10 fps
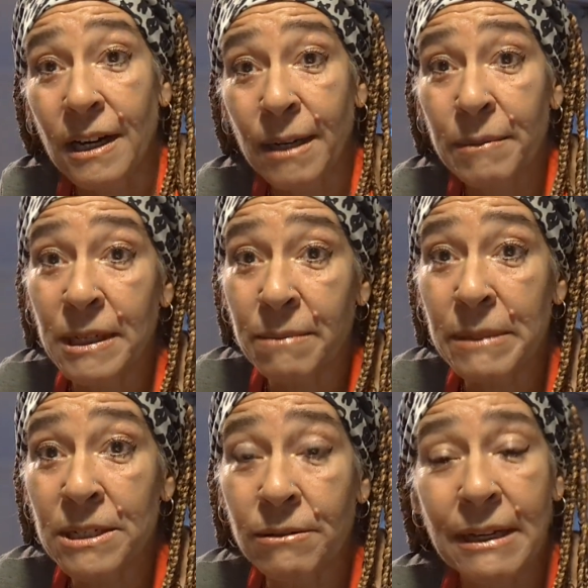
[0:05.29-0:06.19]
I'm going to
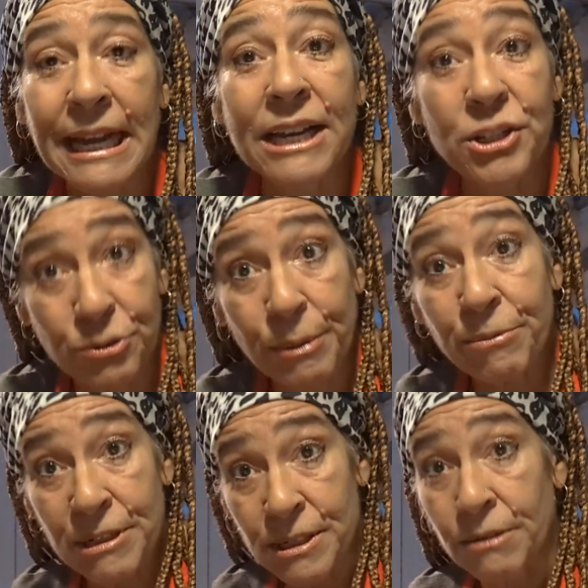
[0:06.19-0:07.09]
be doing a
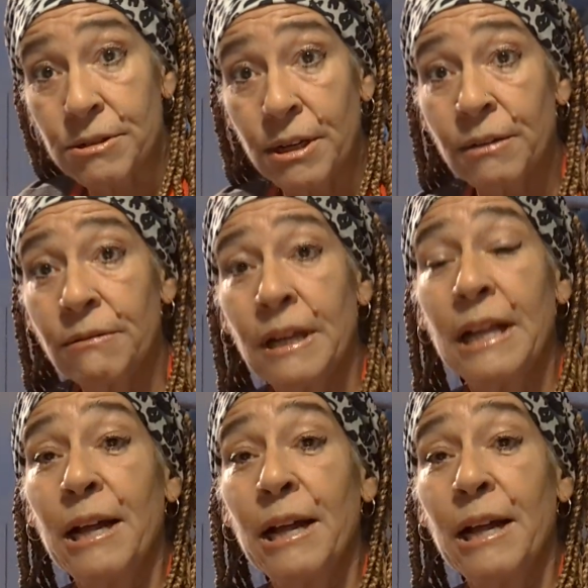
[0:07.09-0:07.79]
shrimp risotto,